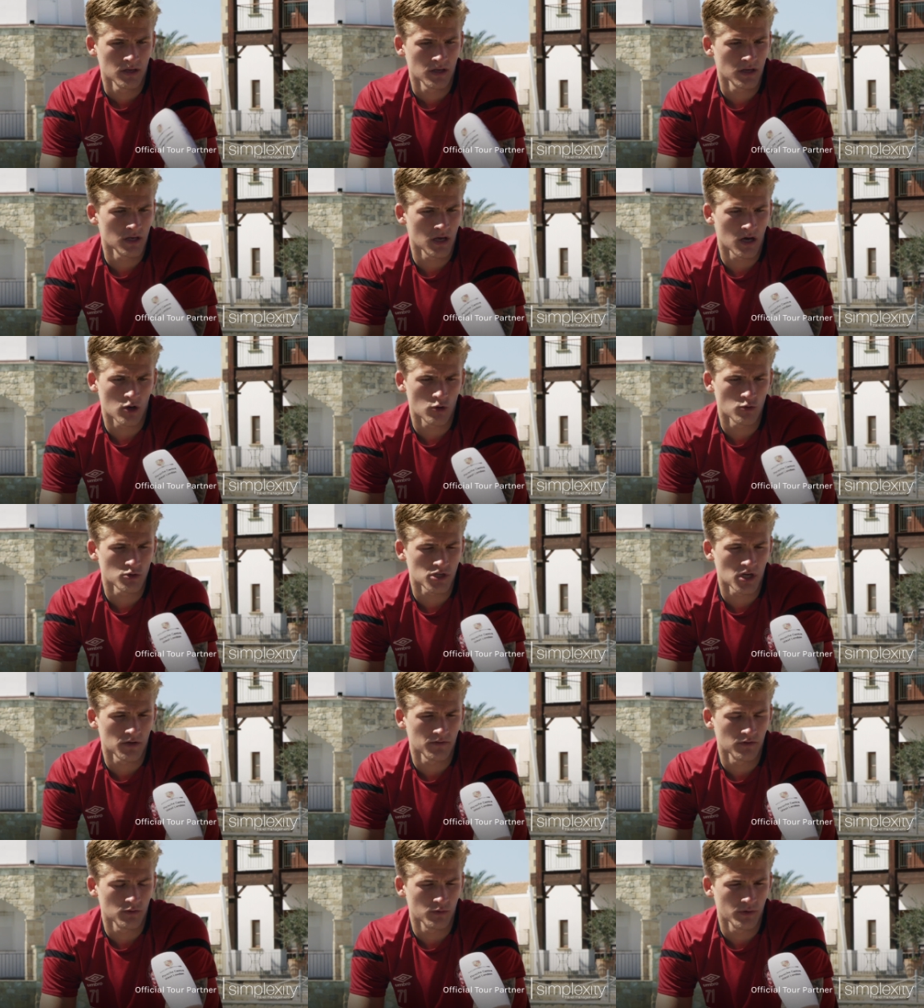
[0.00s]
Yeah, I always
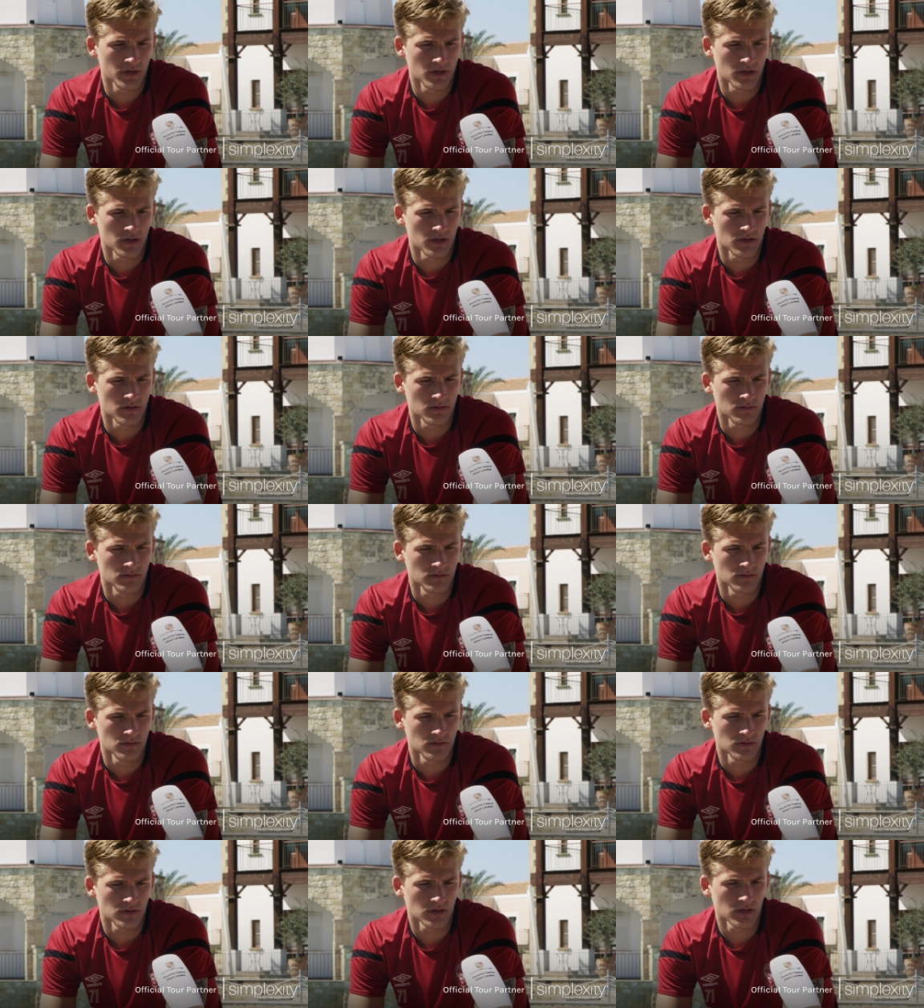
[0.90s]
love to win and
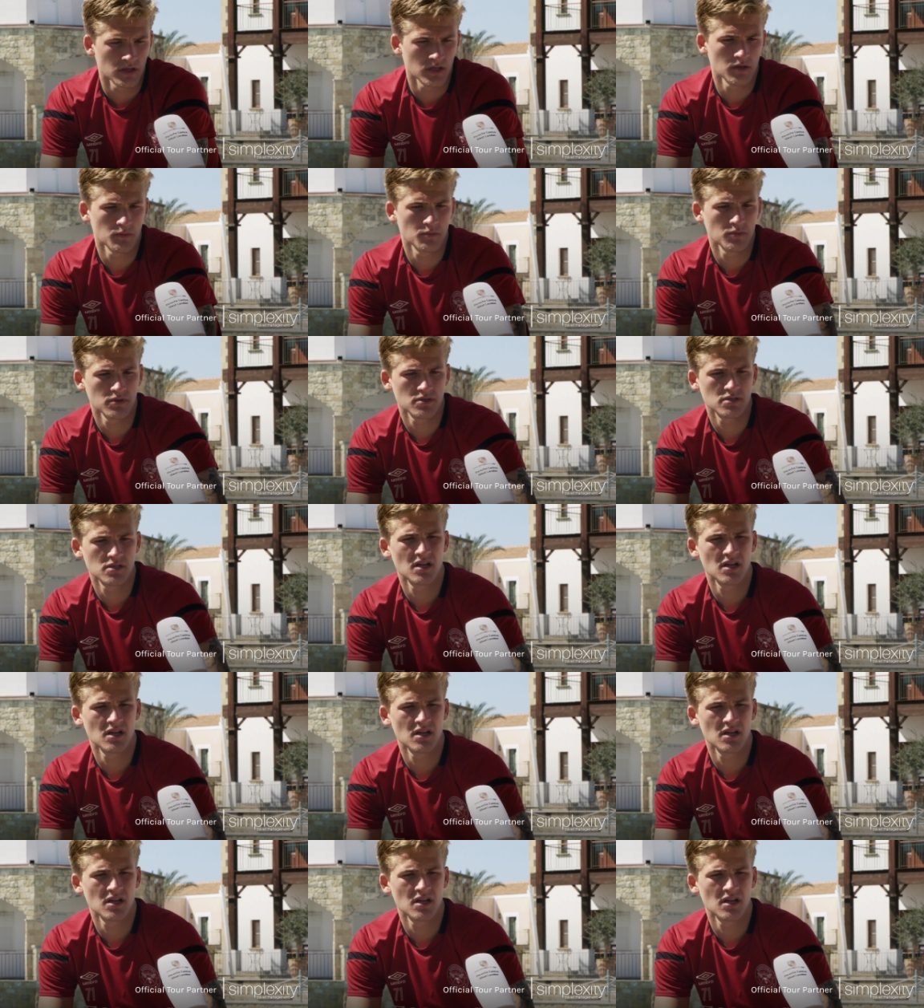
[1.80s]
keep